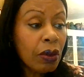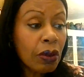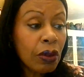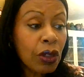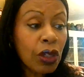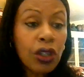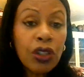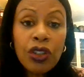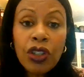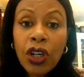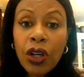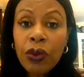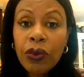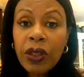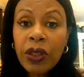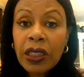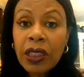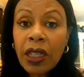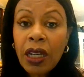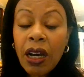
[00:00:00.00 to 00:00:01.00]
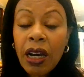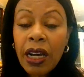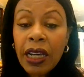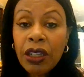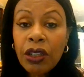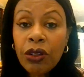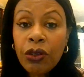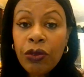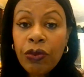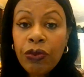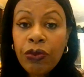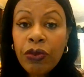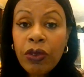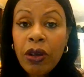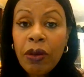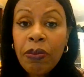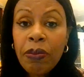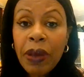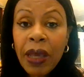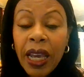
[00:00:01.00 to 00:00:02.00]
condone this kind of
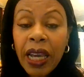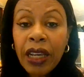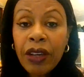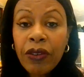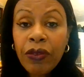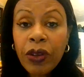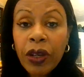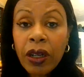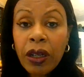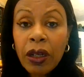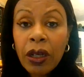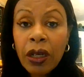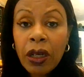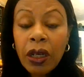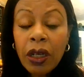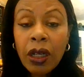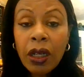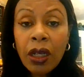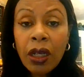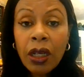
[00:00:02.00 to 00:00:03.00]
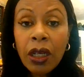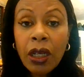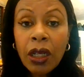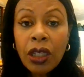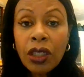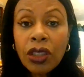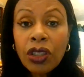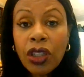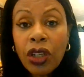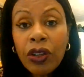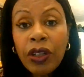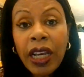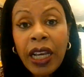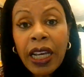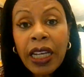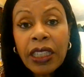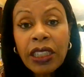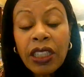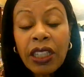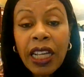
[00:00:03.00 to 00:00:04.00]
behaviour. So, yeah,
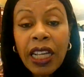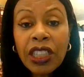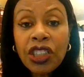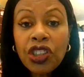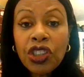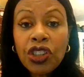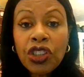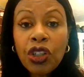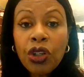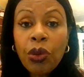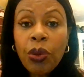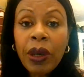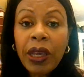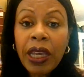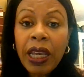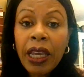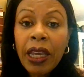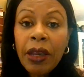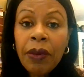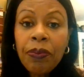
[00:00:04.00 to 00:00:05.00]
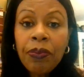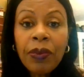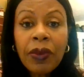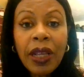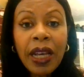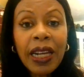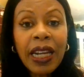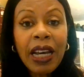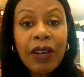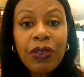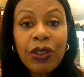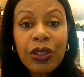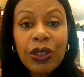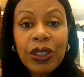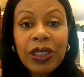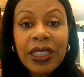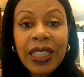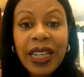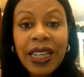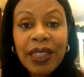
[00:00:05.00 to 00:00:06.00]
so that's just a quickie, and have a good
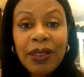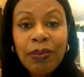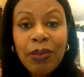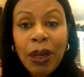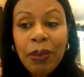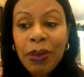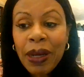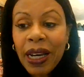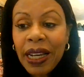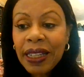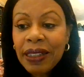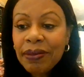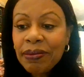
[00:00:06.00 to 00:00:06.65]
day. Bye bye.